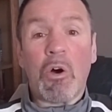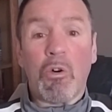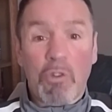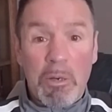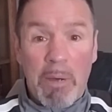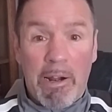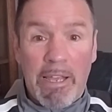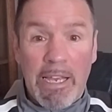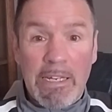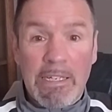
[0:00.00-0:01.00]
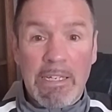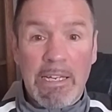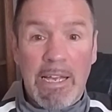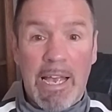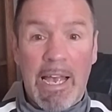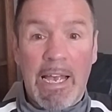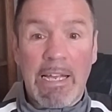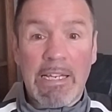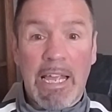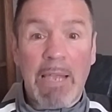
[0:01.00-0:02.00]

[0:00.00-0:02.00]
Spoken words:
over America, and